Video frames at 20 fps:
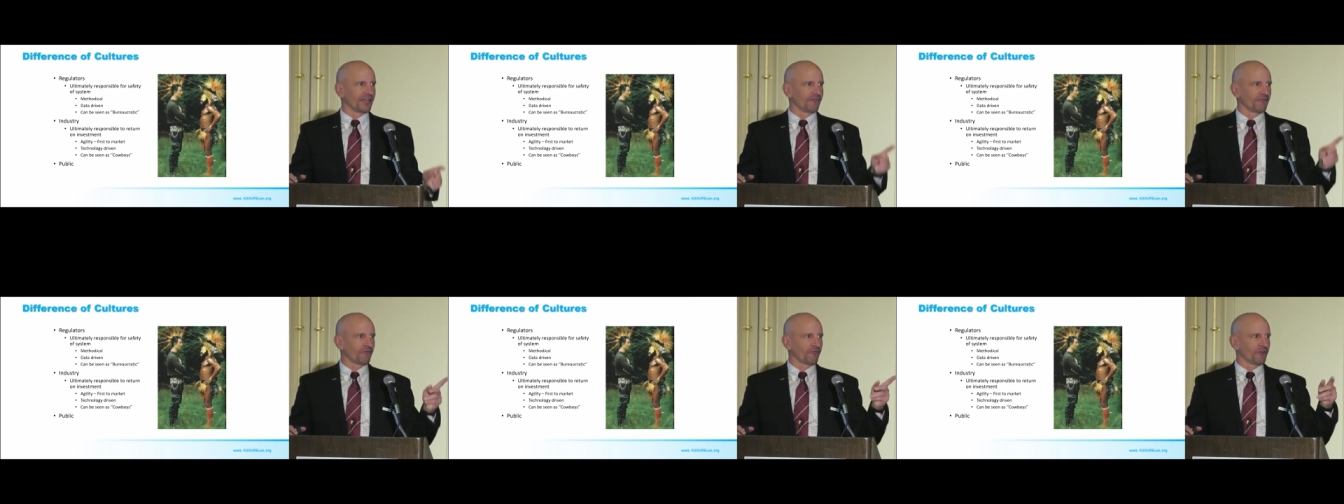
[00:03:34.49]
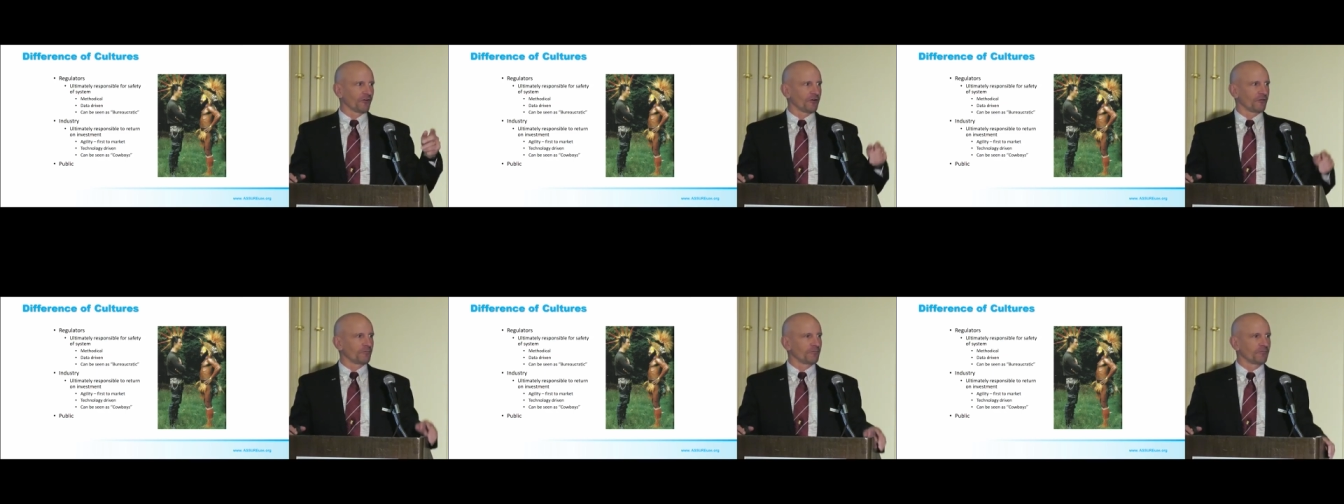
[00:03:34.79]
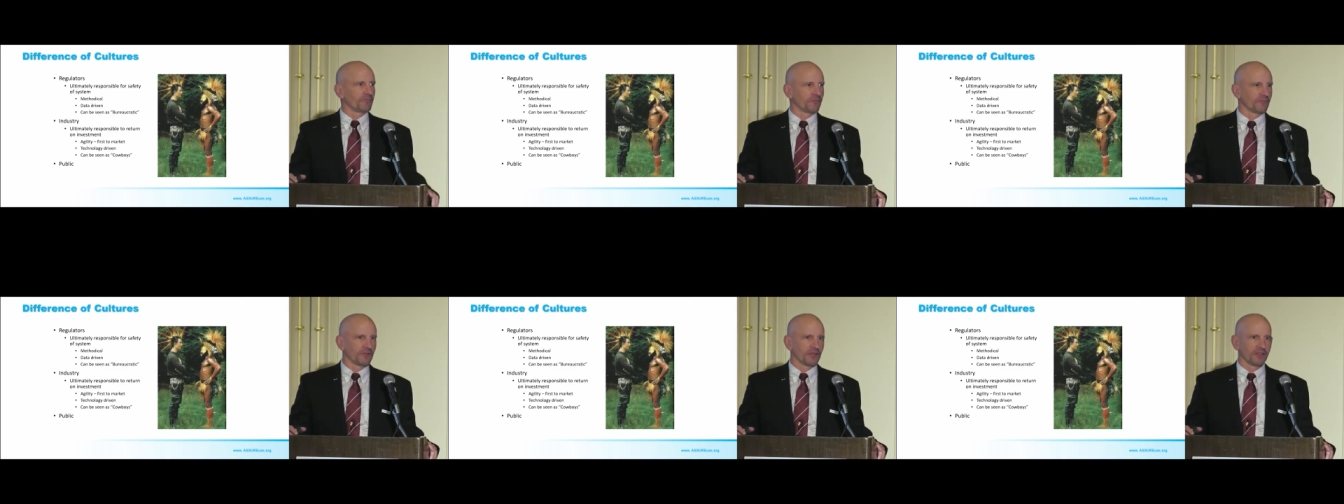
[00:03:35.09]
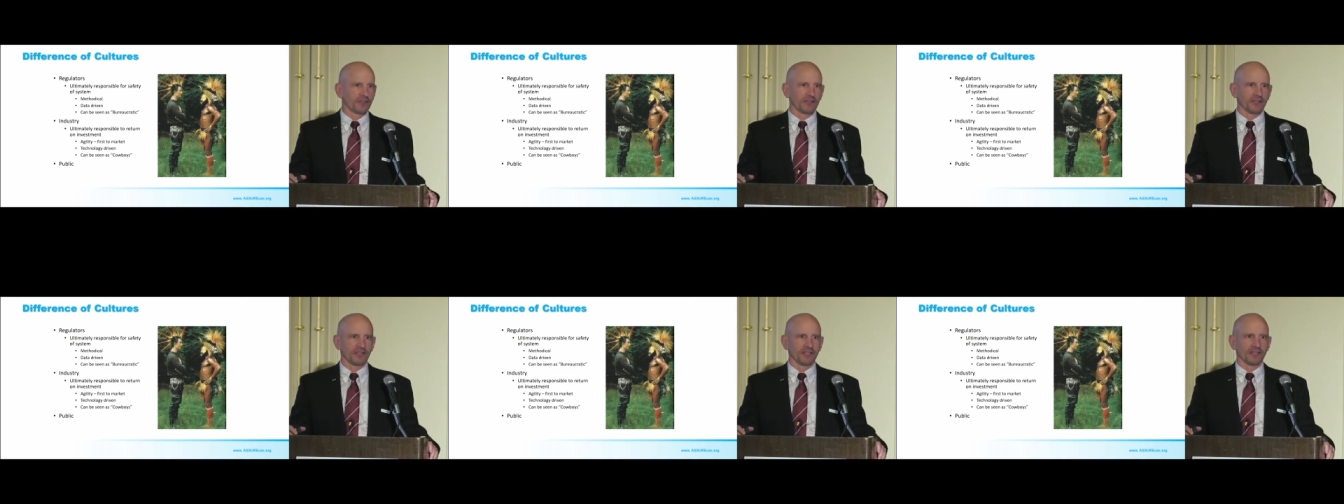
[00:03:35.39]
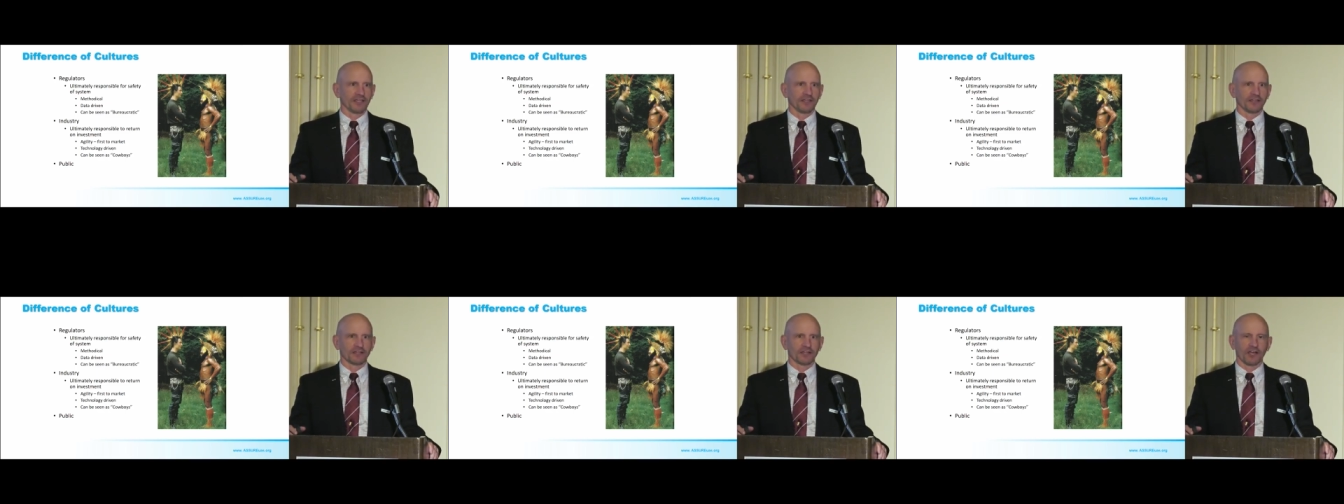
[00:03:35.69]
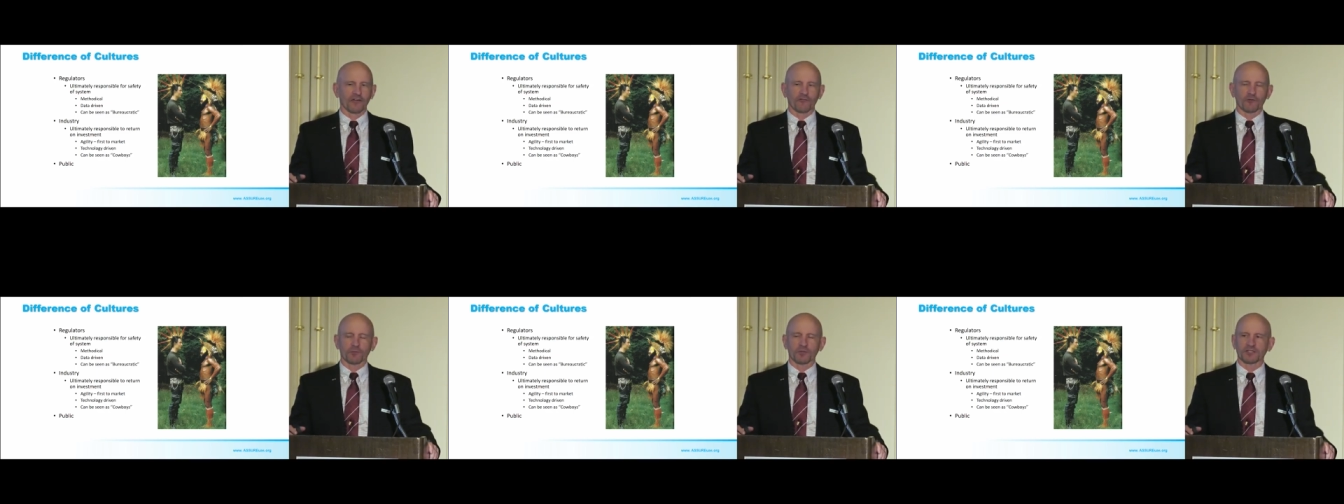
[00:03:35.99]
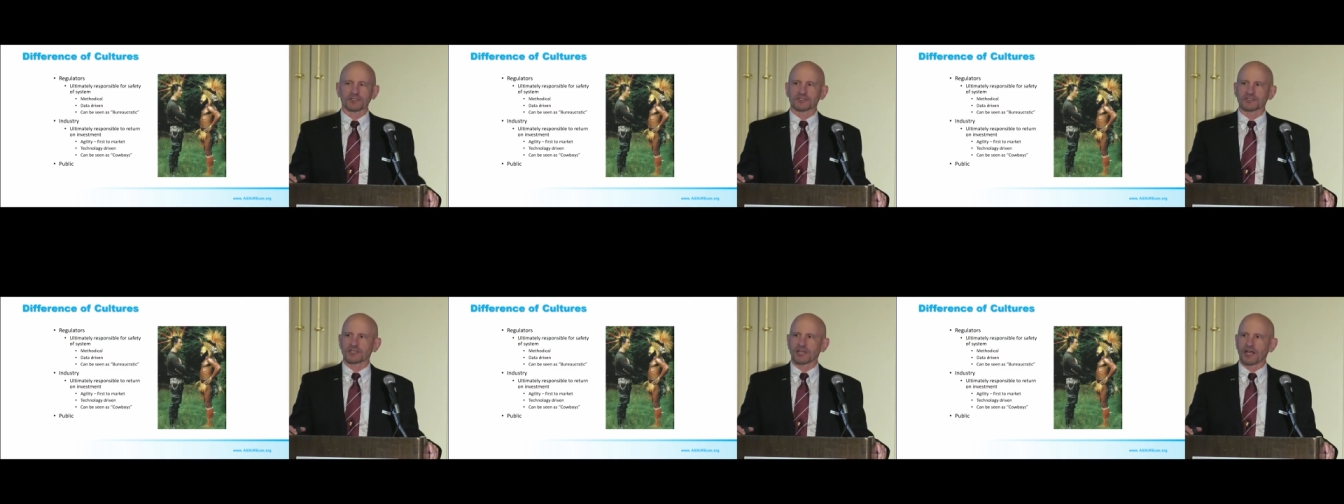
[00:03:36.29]
get from the
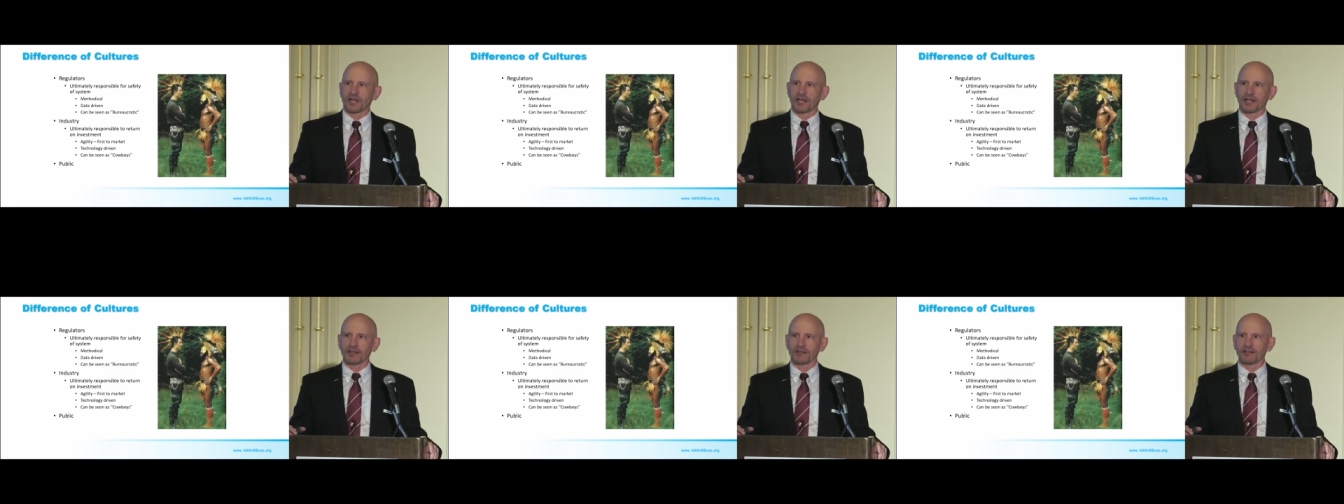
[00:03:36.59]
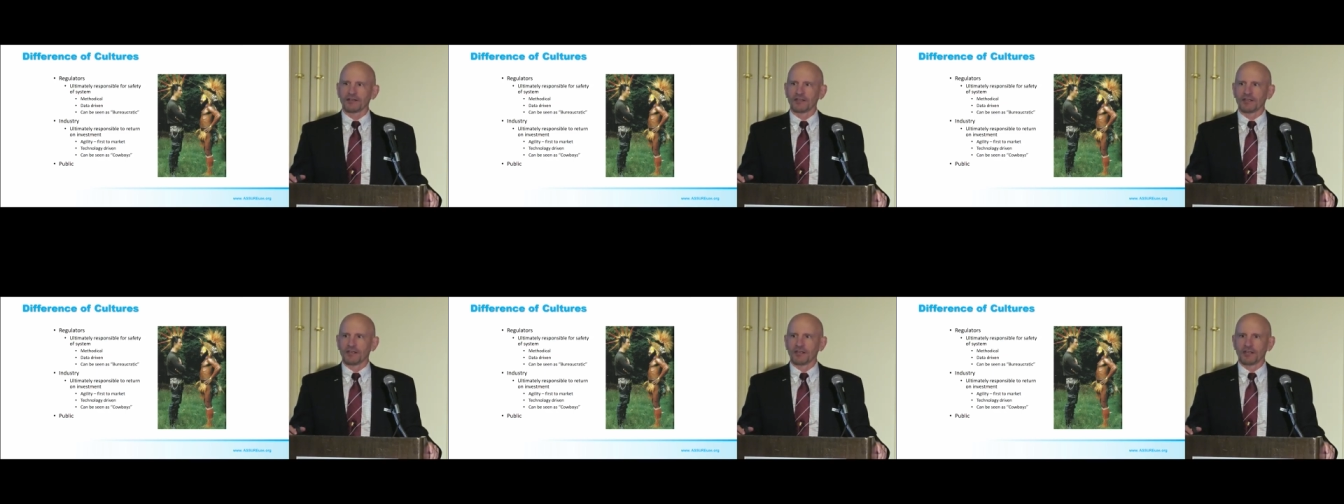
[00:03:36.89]
government side,